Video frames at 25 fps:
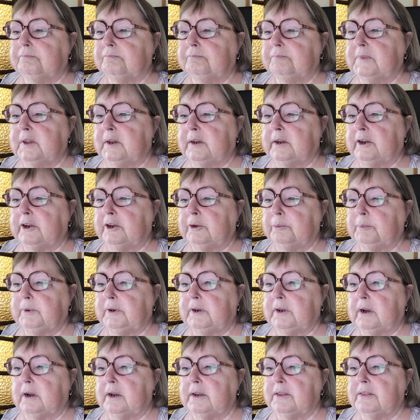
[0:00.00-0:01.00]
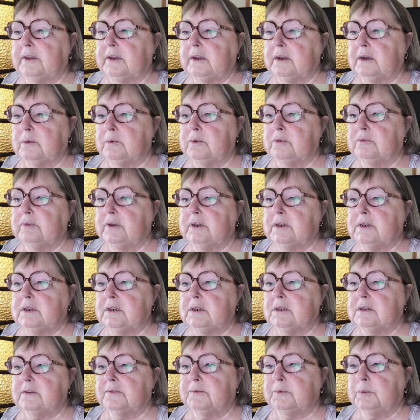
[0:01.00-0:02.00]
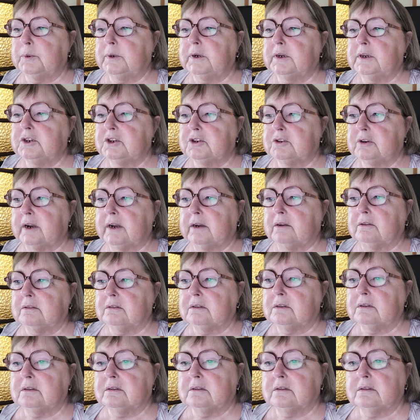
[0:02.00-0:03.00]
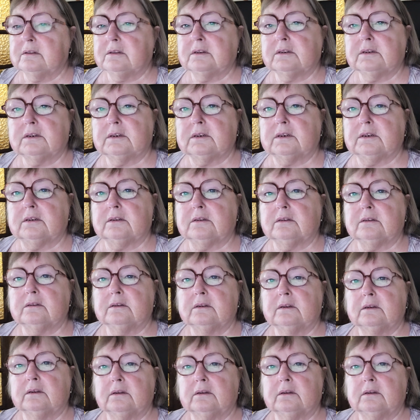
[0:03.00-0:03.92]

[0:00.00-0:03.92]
No, but I think I was reading it's the worst drought since the 30s,